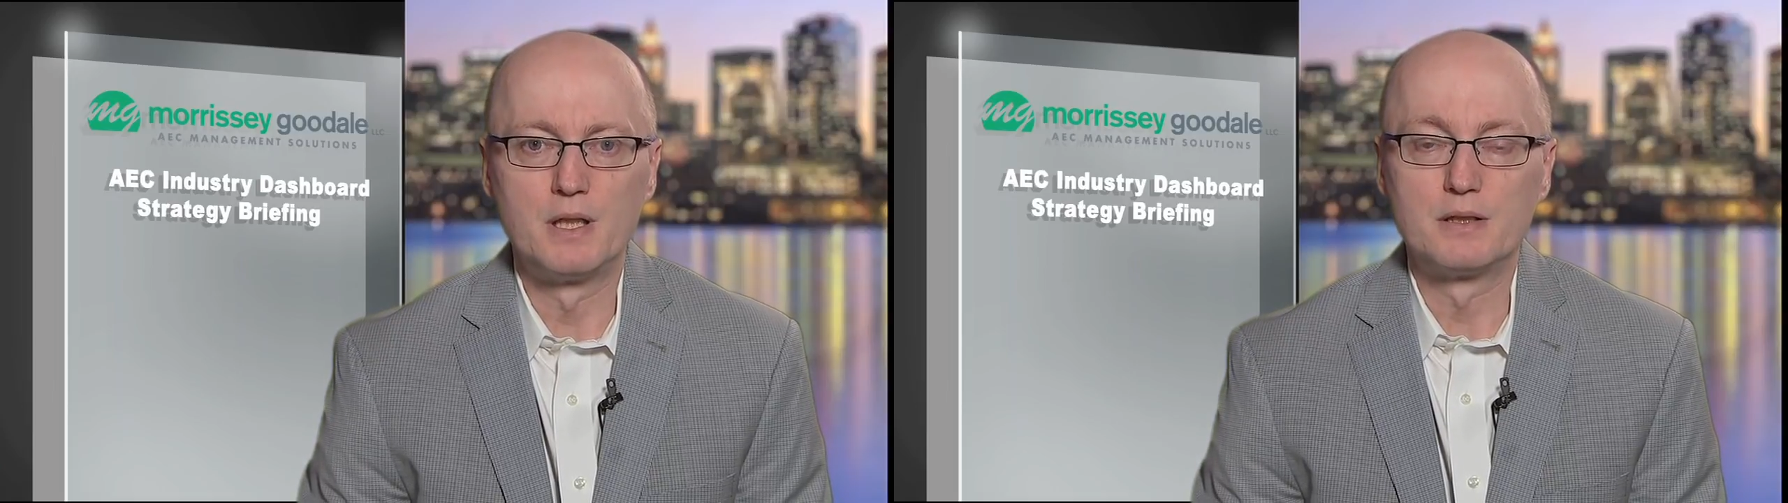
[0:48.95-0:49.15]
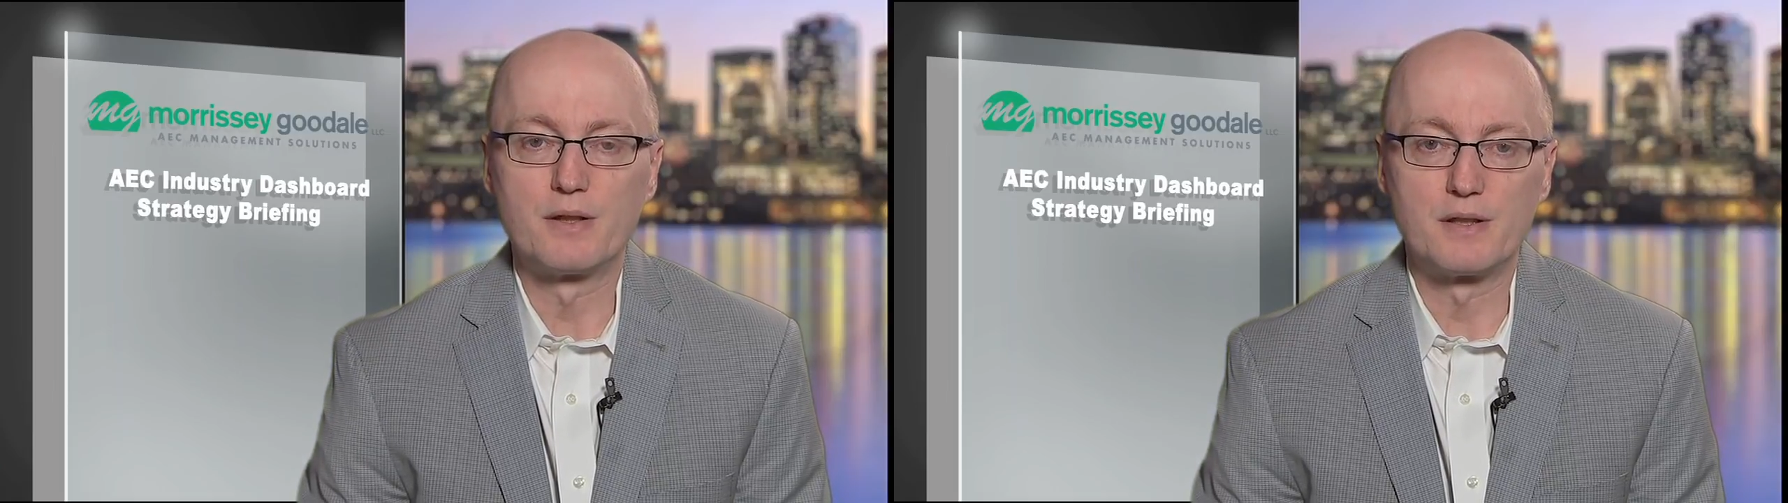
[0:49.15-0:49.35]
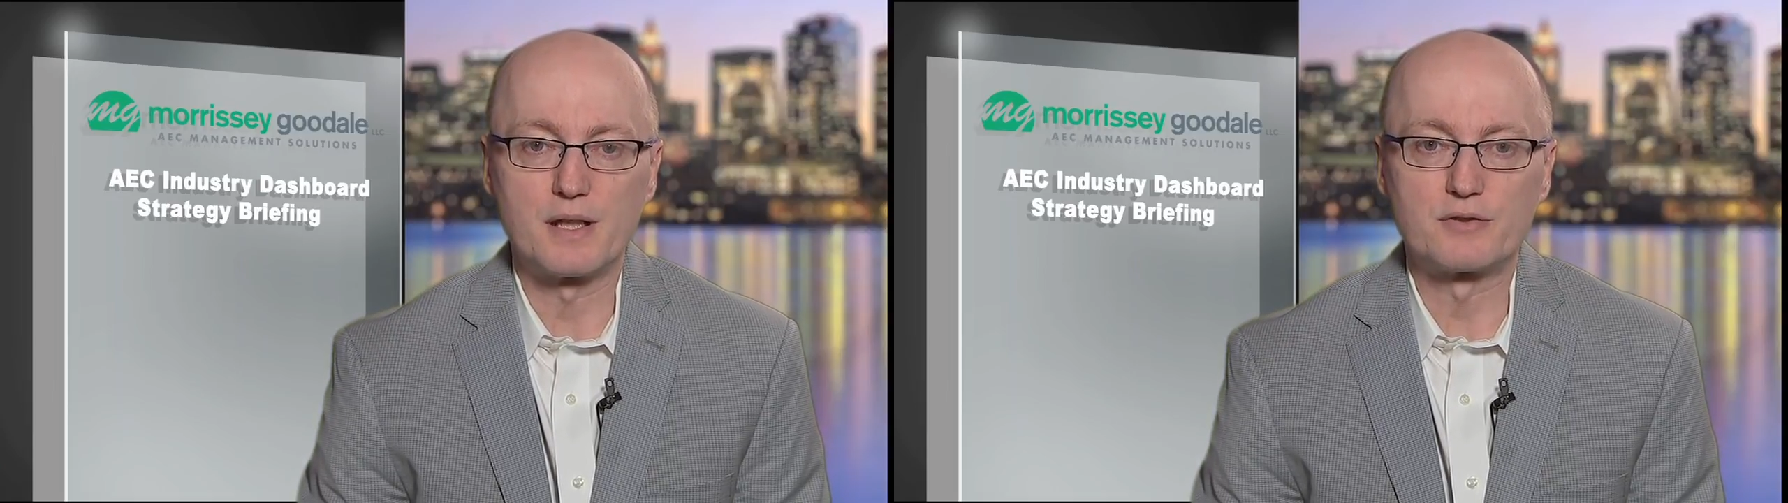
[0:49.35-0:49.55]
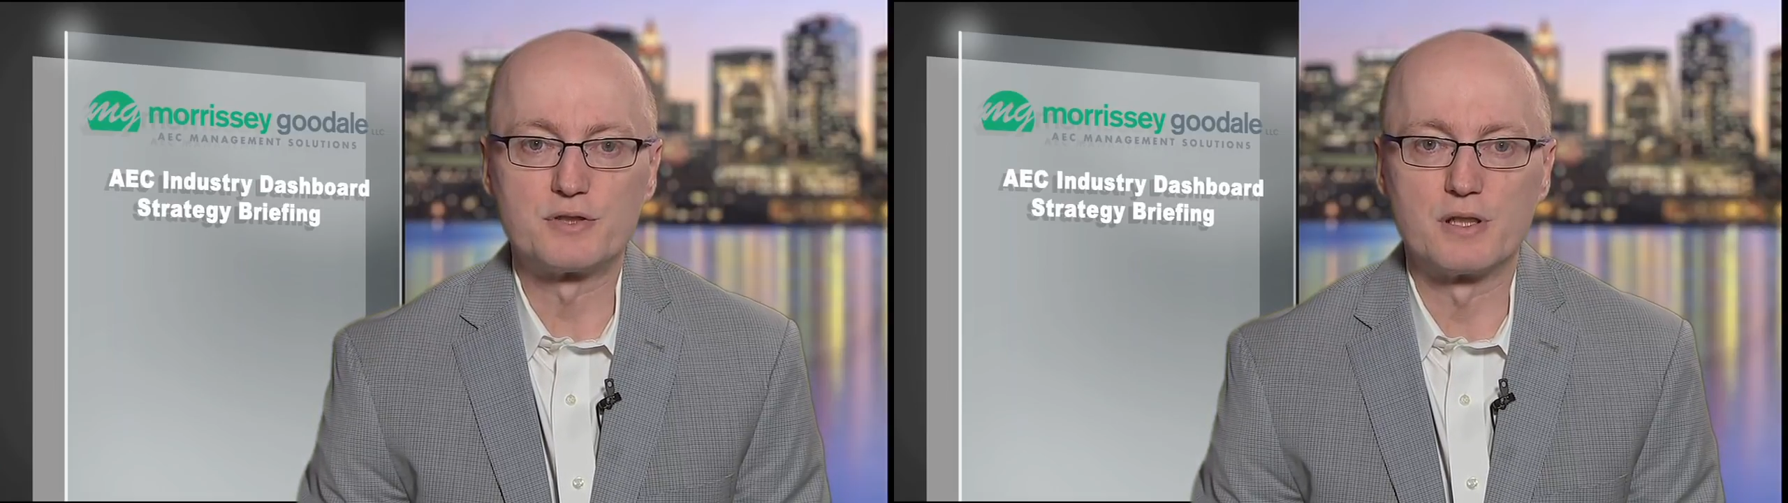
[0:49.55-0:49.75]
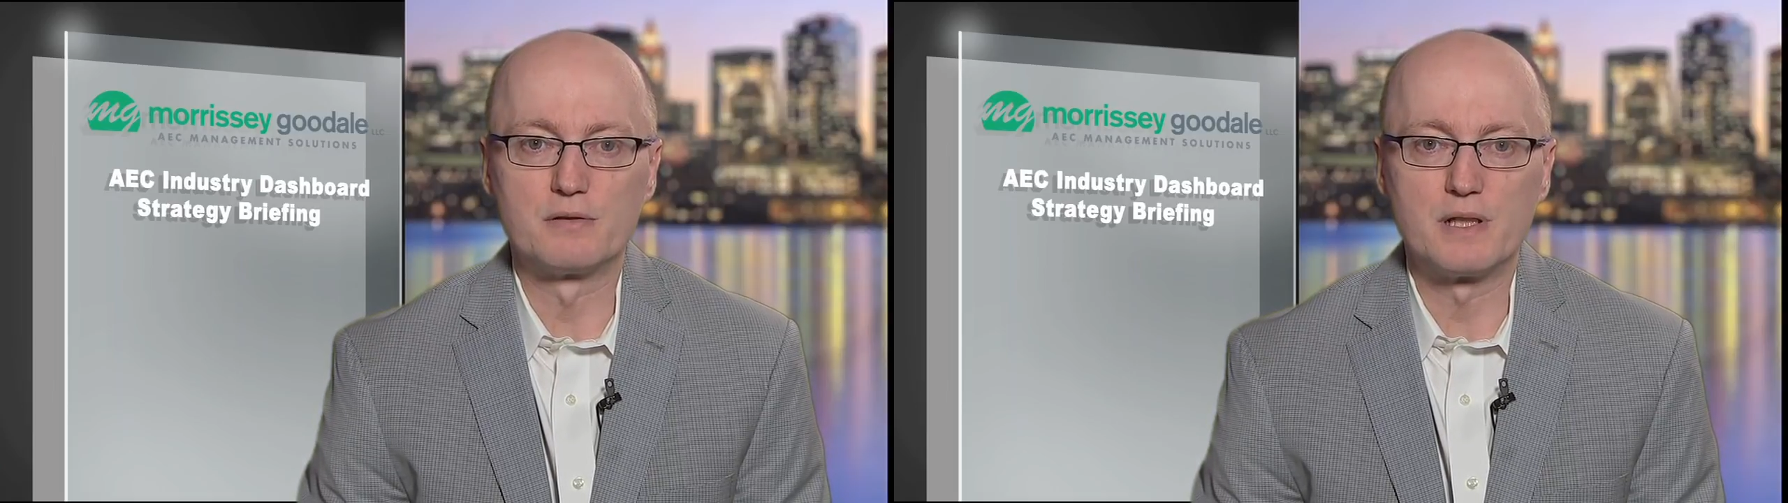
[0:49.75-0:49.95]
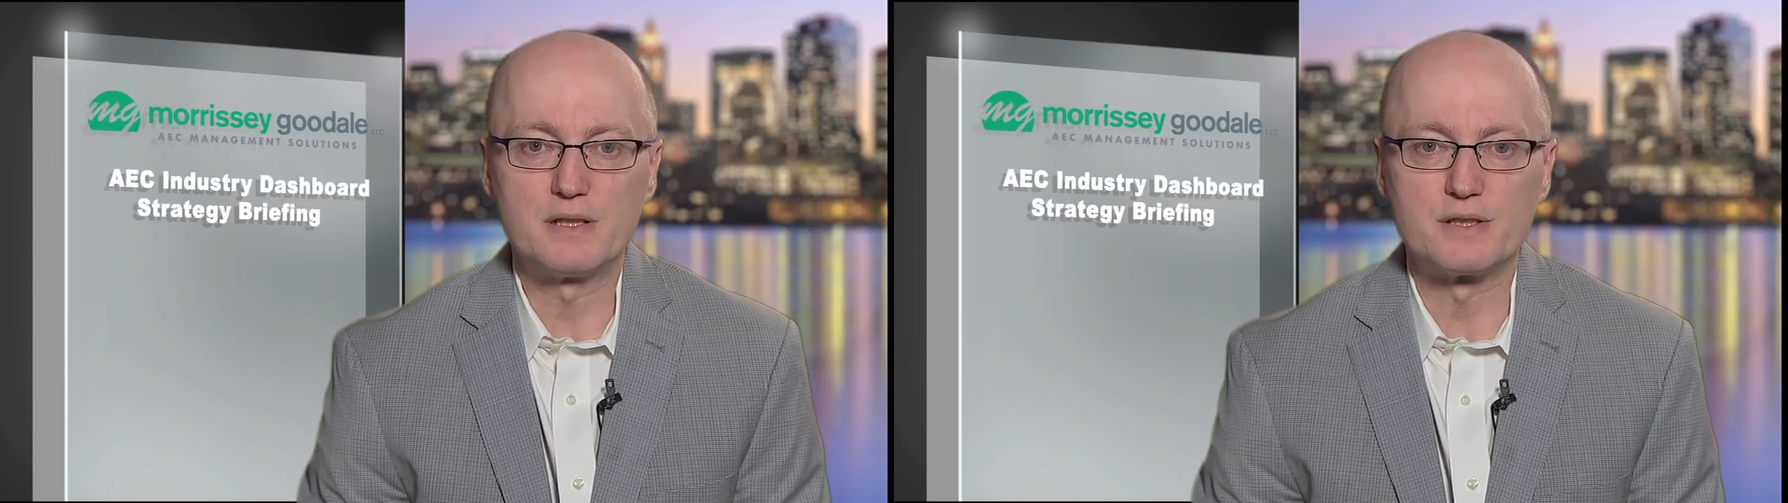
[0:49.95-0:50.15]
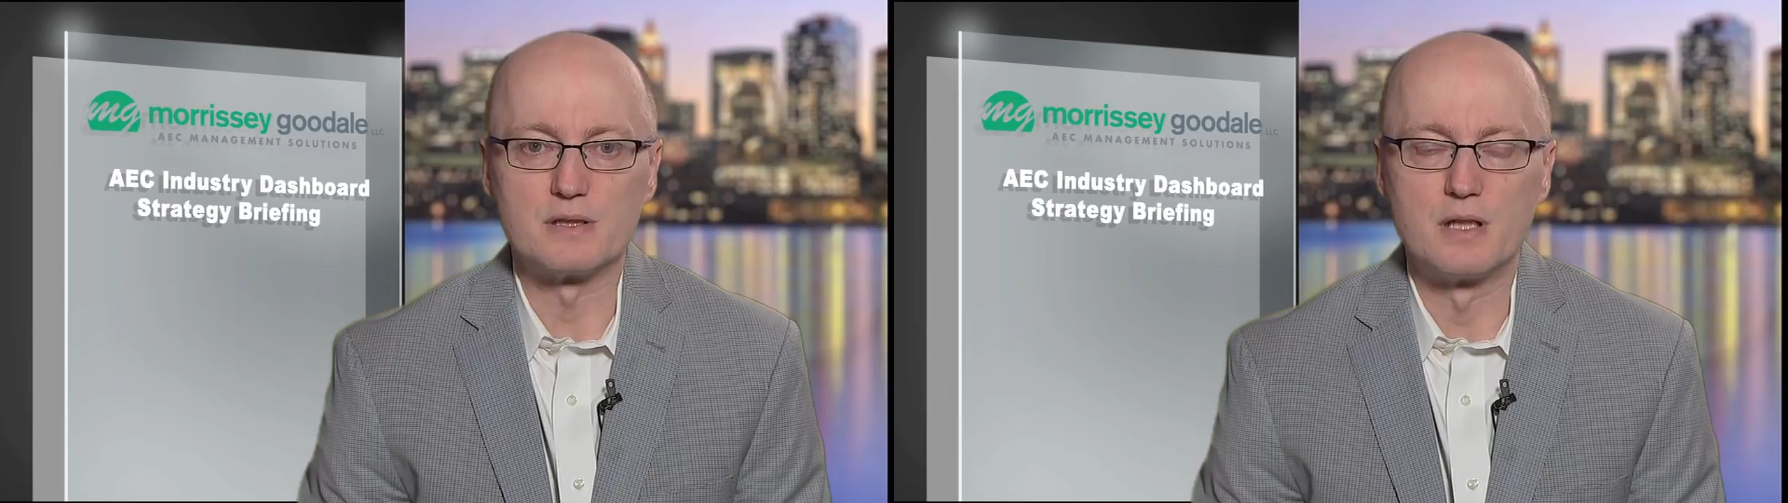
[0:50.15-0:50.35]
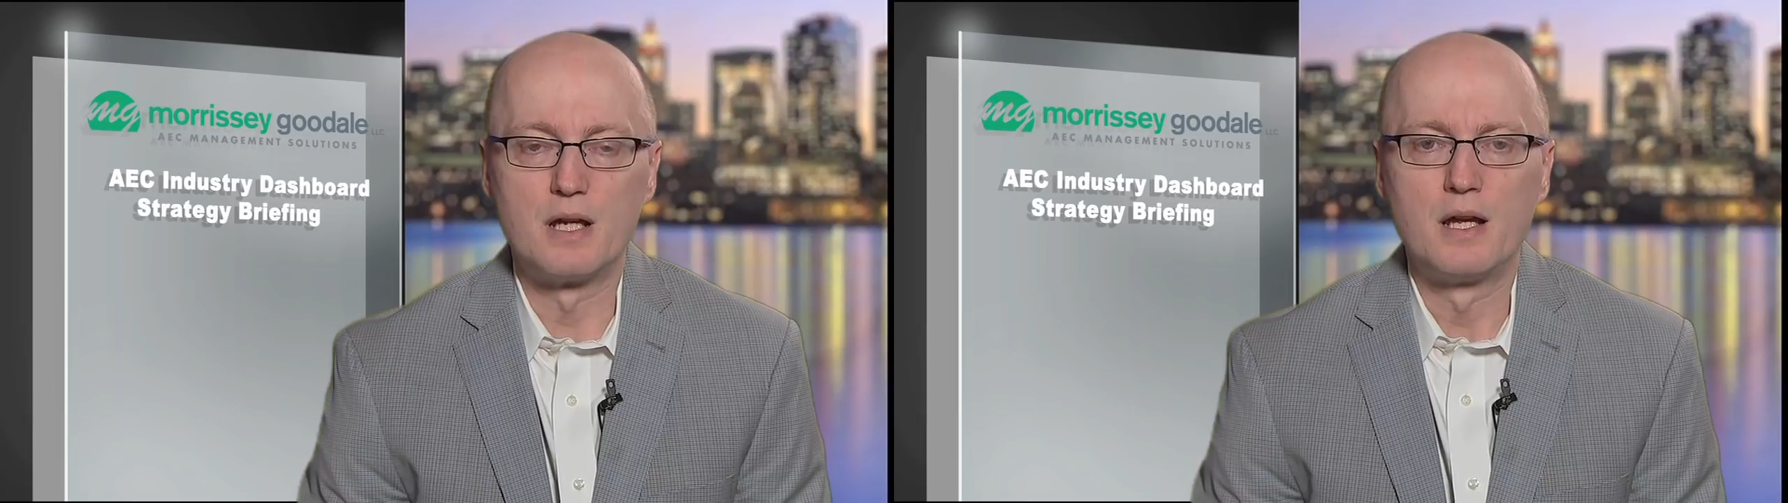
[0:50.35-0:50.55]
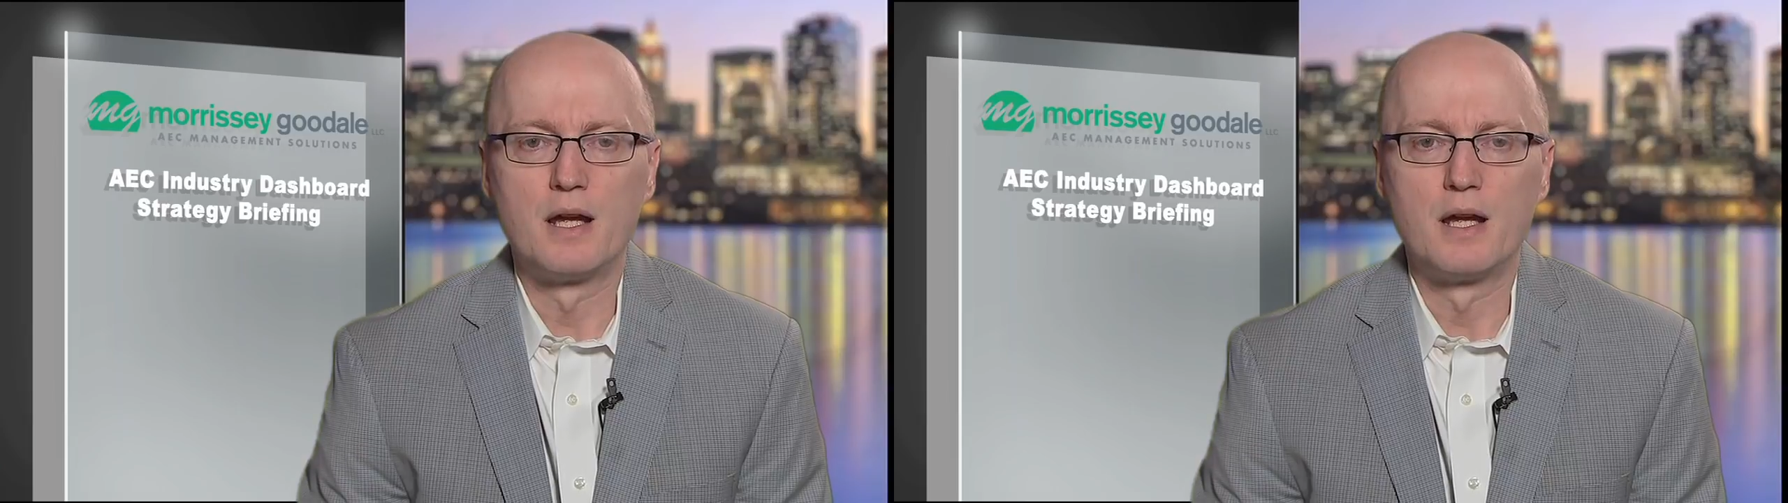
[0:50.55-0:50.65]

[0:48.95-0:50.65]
to the next generation,